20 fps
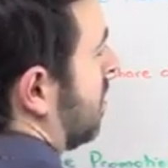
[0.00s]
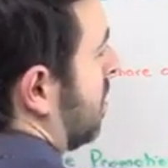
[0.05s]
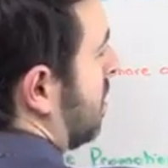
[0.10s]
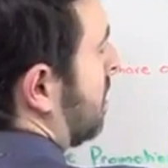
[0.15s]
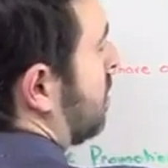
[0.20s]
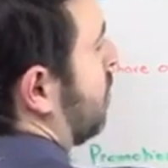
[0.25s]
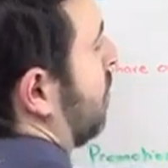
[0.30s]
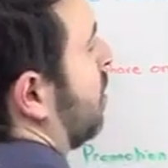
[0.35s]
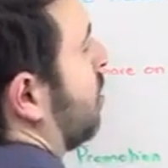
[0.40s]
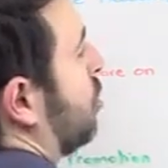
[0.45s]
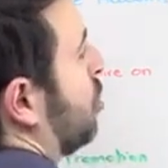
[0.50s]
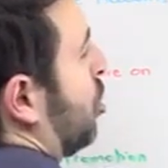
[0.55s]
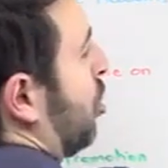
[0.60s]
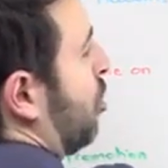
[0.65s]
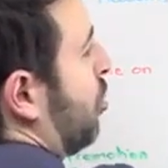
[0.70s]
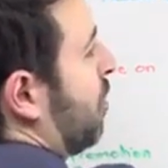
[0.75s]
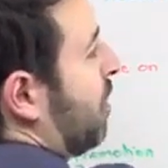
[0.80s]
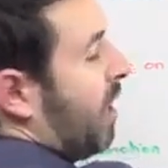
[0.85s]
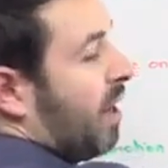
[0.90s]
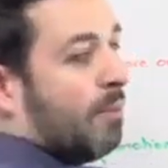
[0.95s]
this one will show
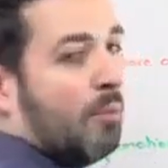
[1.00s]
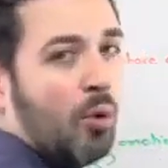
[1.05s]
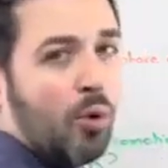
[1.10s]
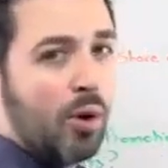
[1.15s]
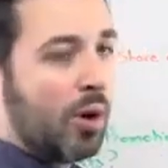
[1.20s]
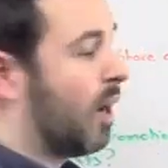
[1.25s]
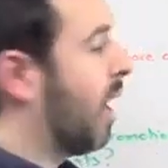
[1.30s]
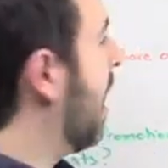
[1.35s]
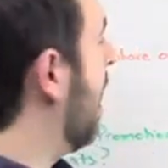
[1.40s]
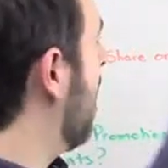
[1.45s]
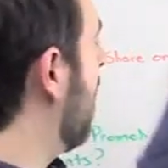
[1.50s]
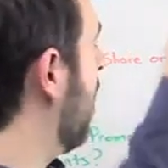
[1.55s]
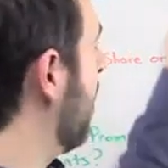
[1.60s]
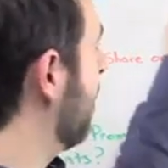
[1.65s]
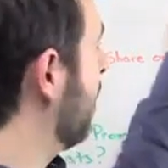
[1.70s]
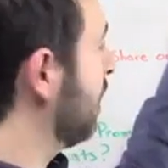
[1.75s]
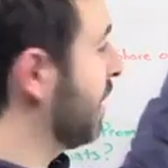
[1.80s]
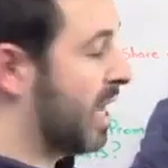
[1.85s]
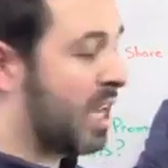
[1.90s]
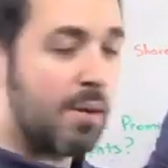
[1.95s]
you a lot more on
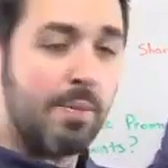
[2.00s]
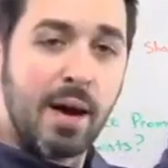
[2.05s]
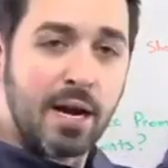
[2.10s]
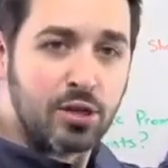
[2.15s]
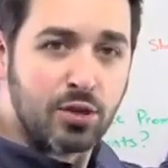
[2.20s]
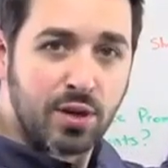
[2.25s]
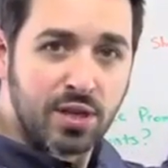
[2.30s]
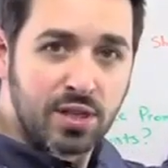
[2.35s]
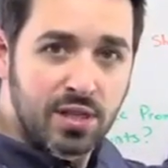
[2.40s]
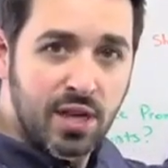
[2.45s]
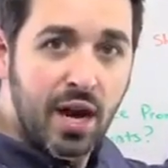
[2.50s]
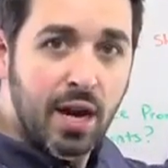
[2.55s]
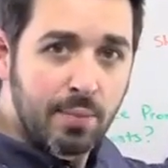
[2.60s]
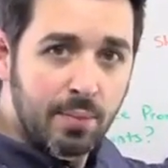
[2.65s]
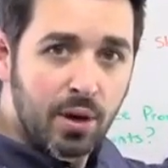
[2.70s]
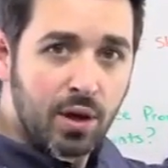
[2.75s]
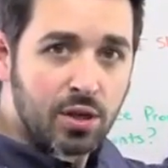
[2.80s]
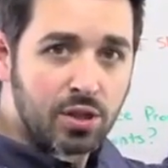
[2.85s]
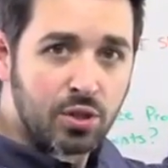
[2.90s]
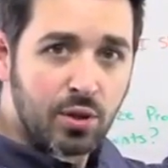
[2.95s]
the link metrics side,
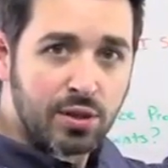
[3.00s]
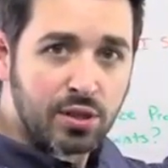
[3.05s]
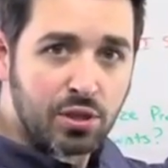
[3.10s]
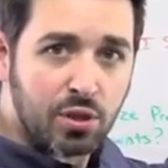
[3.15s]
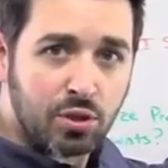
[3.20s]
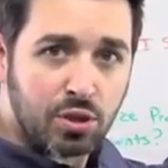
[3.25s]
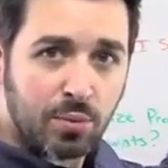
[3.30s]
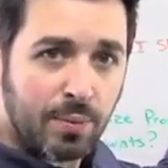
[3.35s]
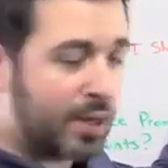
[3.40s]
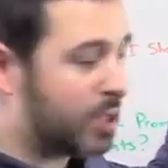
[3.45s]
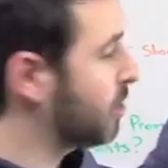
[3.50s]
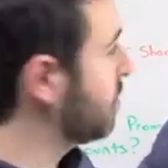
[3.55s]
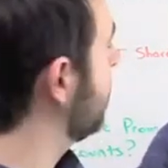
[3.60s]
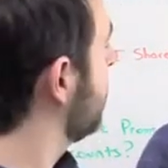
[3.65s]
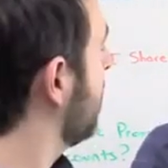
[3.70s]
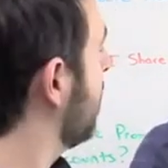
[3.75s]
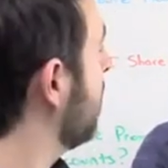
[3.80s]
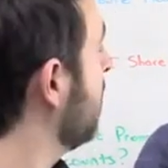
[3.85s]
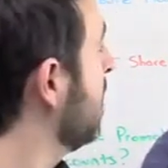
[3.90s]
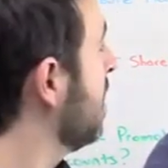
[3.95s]
but also has social metrics in
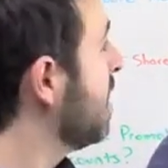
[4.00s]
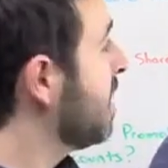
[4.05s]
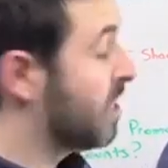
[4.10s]
there.